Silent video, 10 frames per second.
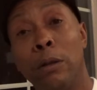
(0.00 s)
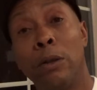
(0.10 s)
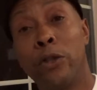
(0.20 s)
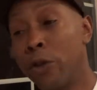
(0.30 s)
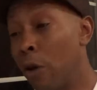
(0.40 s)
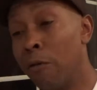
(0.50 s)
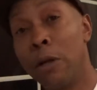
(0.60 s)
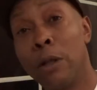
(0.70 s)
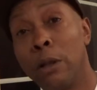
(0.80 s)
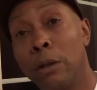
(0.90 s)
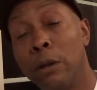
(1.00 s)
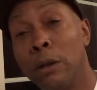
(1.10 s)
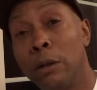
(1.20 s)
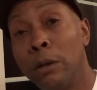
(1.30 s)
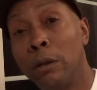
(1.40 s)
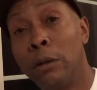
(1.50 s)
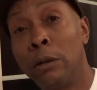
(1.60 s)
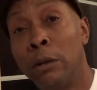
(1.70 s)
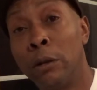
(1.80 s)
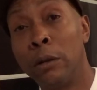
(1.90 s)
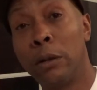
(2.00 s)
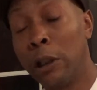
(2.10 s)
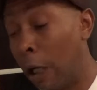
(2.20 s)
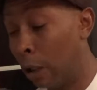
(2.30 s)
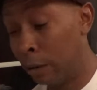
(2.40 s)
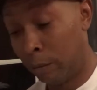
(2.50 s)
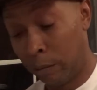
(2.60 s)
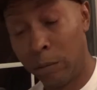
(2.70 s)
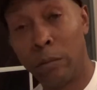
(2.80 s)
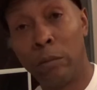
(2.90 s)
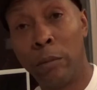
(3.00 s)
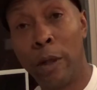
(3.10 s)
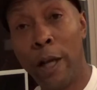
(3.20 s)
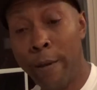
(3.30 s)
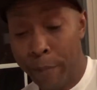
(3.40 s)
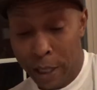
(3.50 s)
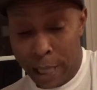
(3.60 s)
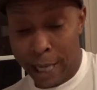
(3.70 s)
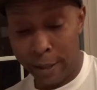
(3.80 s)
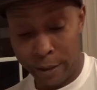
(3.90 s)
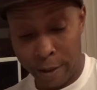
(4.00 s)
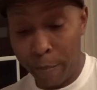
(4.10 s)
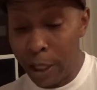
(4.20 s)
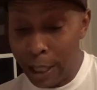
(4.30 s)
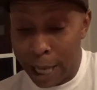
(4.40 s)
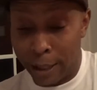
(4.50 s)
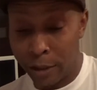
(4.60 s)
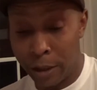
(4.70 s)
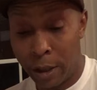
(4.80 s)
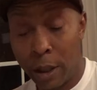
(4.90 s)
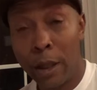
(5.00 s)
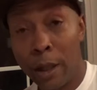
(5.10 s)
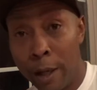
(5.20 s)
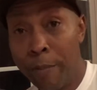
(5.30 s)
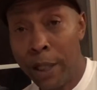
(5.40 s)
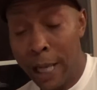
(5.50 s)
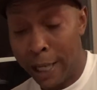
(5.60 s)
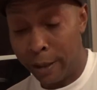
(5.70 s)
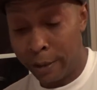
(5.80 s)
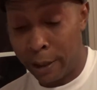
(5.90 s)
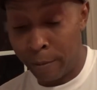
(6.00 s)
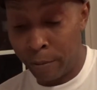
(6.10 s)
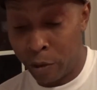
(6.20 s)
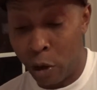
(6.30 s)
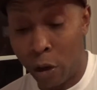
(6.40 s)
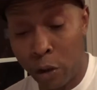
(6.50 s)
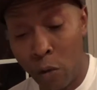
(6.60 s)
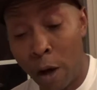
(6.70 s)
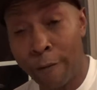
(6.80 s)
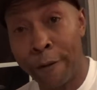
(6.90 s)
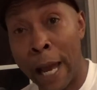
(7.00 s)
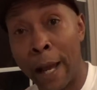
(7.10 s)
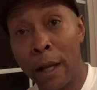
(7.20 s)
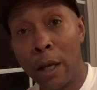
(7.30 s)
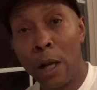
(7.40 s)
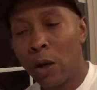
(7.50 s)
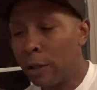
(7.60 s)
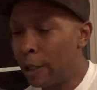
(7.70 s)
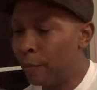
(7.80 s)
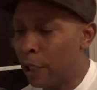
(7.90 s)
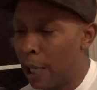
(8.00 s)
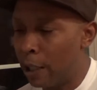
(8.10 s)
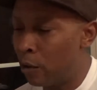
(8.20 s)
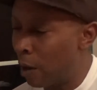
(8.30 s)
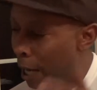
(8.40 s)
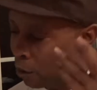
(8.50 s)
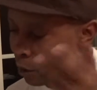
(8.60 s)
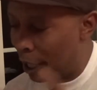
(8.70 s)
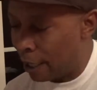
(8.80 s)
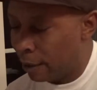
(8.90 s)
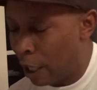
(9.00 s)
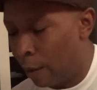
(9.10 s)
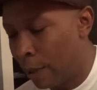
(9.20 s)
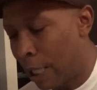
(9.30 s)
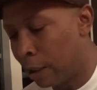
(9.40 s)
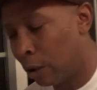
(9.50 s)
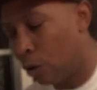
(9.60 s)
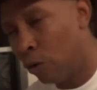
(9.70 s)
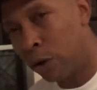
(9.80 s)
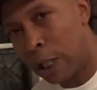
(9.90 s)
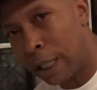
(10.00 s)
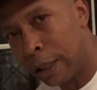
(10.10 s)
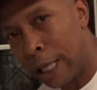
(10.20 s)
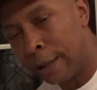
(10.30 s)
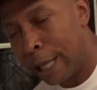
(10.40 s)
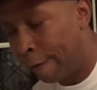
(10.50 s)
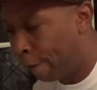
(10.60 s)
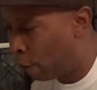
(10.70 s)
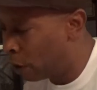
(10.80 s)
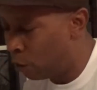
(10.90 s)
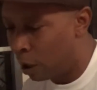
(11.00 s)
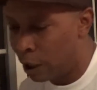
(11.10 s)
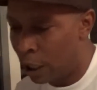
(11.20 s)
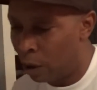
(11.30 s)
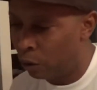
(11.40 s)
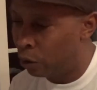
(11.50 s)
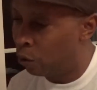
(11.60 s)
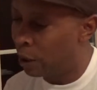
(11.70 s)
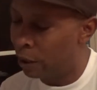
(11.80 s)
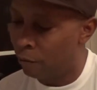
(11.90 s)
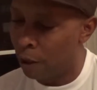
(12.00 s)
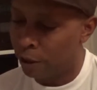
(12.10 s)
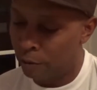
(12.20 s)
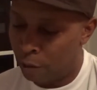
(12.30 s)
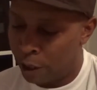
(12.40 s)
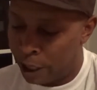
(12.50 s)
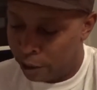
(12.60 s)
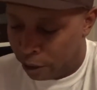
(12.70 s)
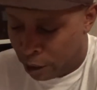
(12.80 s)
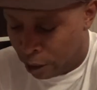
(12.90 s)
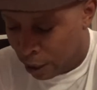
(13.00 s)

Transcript: surah, something. It'd be nice. It'd be nice. It'd be nice. Talk you off of that. Because I'm telling you, you can't tell me that the dude shot that 41-year-old dude in the restaurant ain't sitting